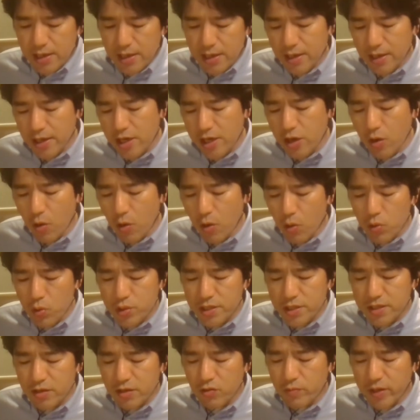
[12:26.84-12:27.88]
in all
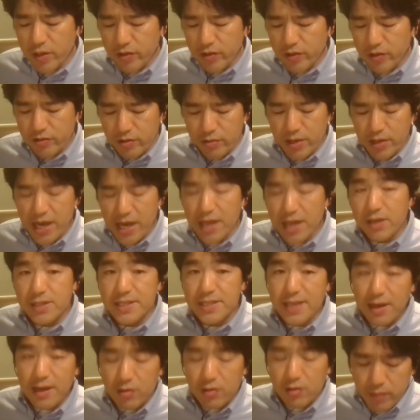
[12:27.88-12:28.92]
the segmental and
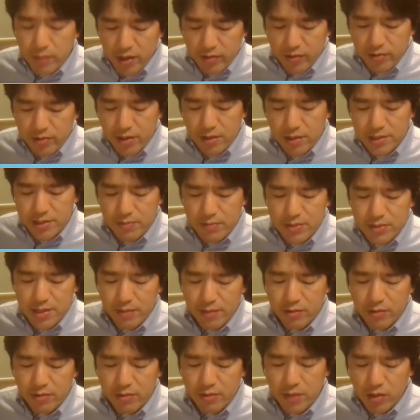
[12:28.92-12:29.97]

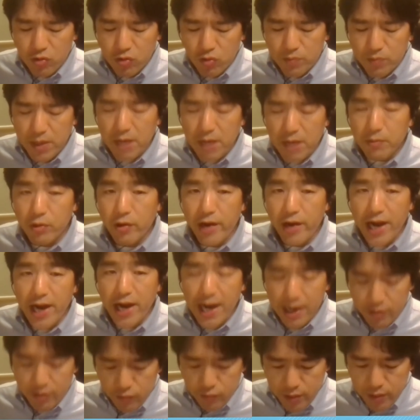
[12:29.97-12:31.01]
subsegmental pulmonary
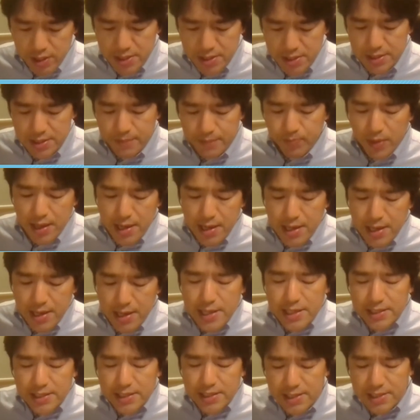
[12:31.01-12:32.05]
arteries.
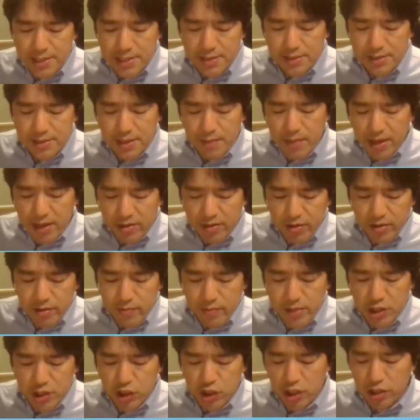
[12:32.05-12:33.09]

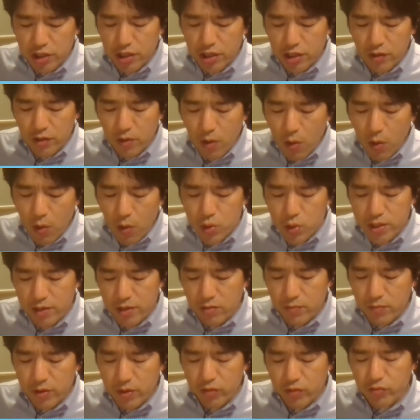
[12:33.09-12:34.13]
Systematically checking all
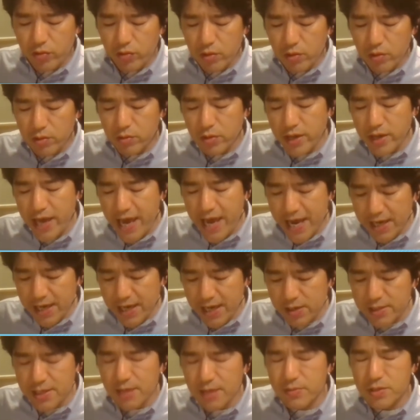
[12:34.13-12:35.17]
segmental
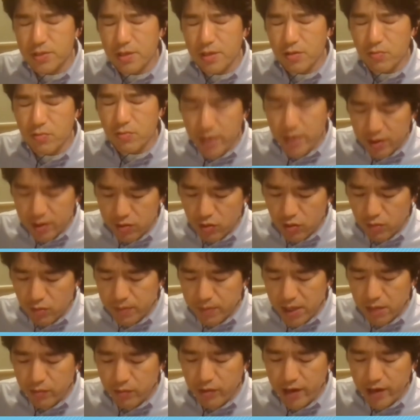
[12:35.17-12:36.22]
and subsegmental
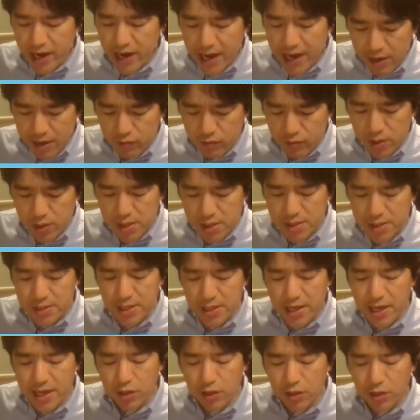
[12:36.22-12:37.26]
pulmonary arteries
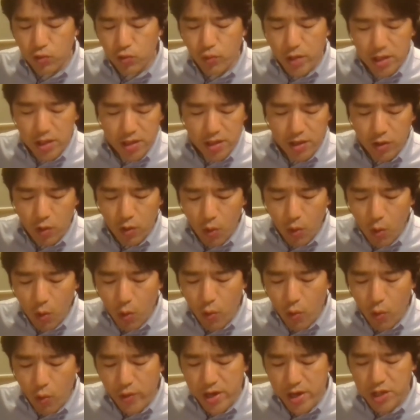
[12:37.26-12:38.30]
and treating
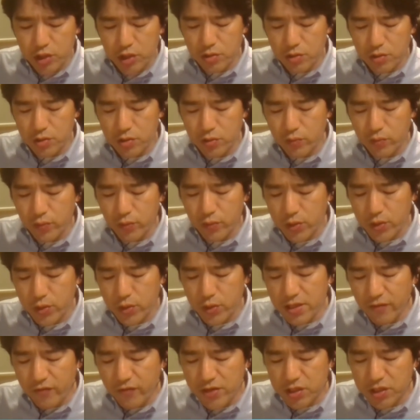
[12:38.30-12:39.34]
all regions for
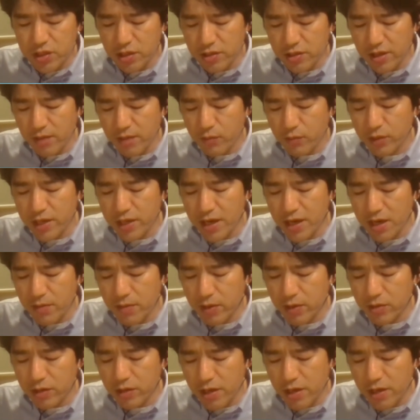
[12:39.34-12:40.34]
sufficient hemodynamic